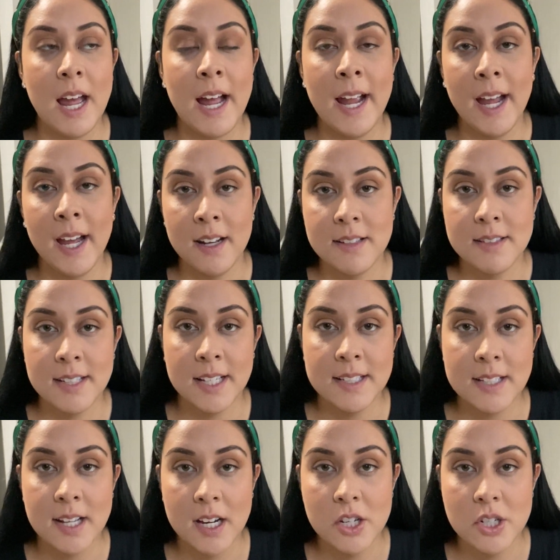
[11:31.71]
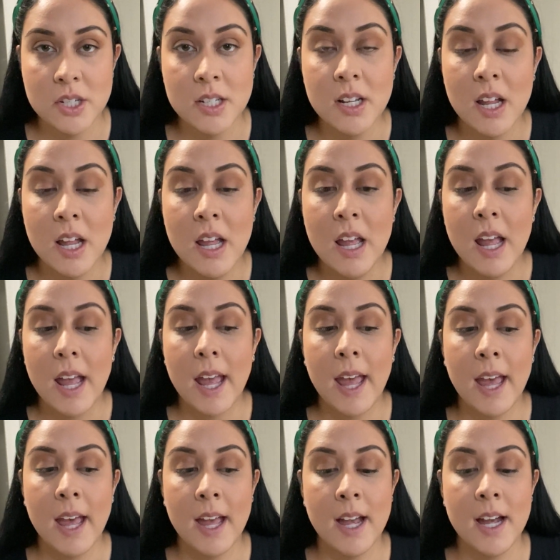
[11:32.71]
I had a C-section,
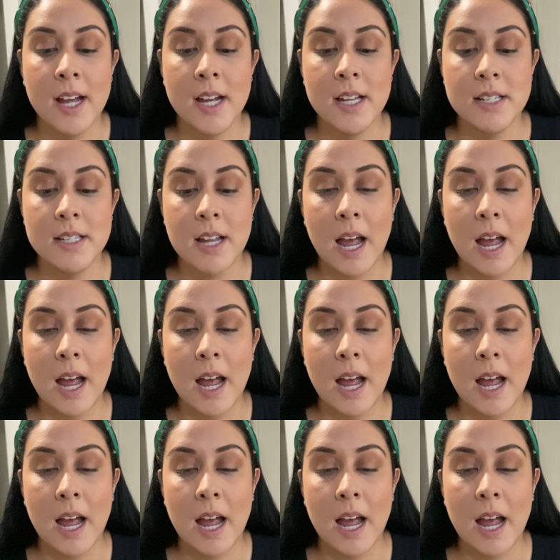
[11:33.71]
and